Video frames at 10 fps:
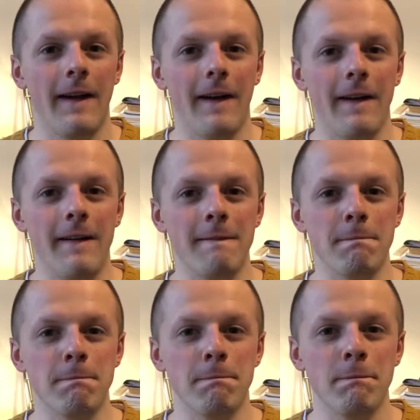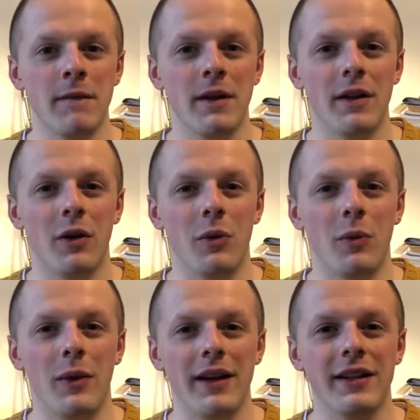
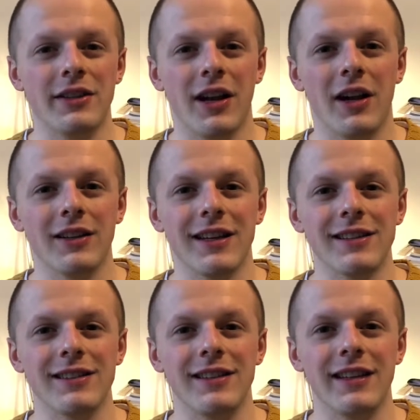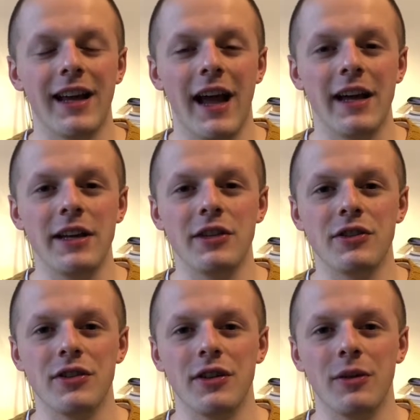when a child gets to the age